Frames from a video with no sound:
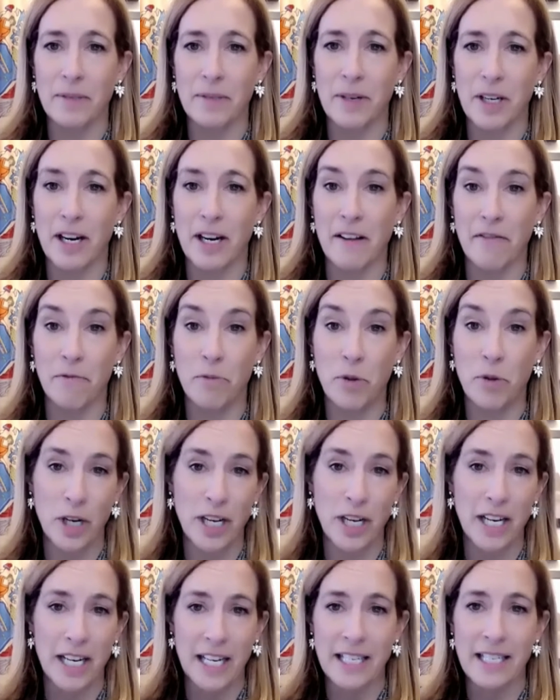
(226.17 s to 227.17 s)
Spear have
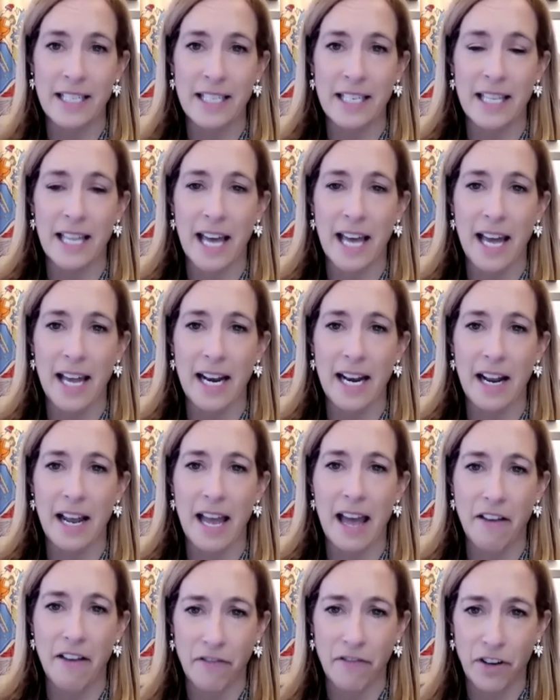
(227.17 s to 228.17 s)
put into that
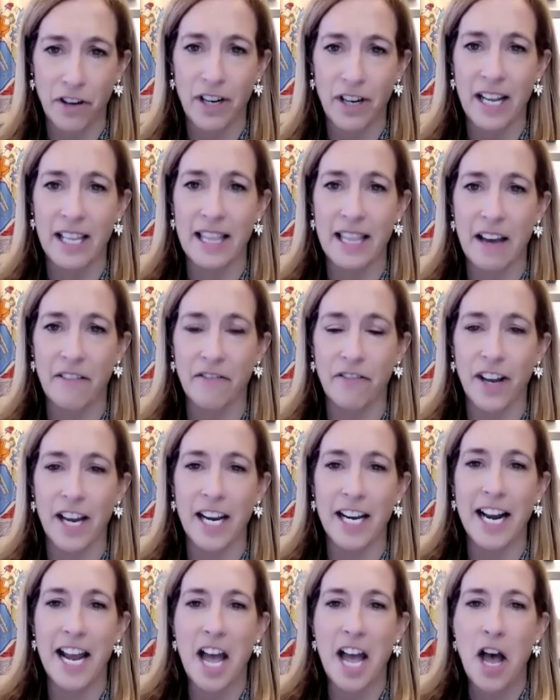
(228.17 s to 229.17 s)
effort and that
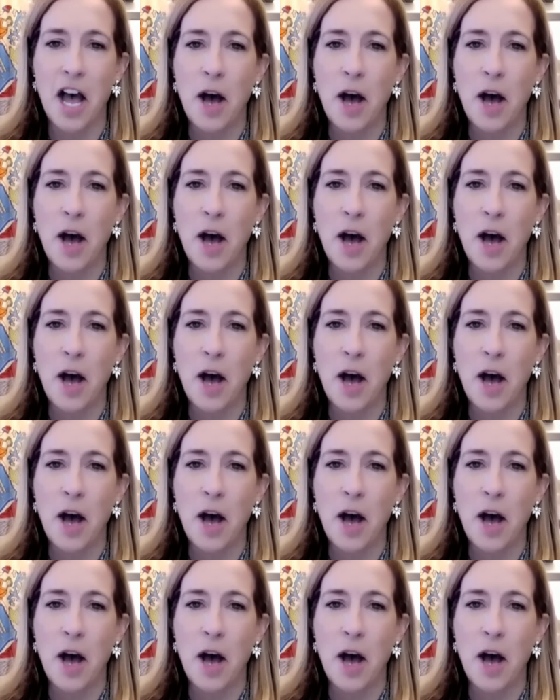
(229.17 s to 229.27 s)
fight.